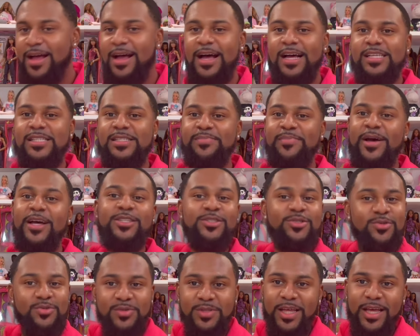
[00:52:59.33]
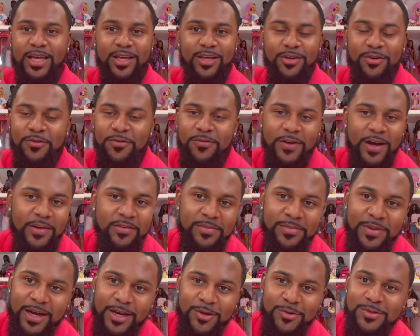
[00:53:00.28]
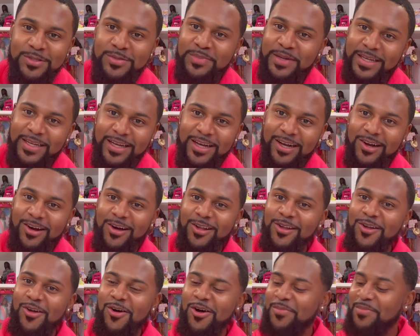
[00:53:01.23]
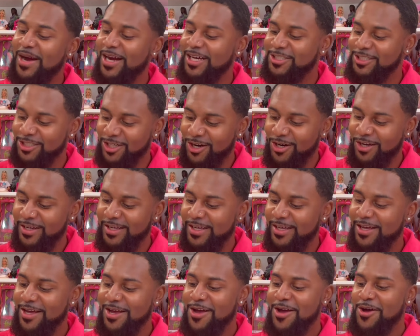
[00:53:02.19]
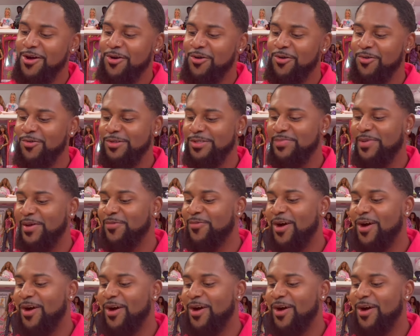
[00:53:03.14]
a special thank you for everybody who's been here along my journey who's been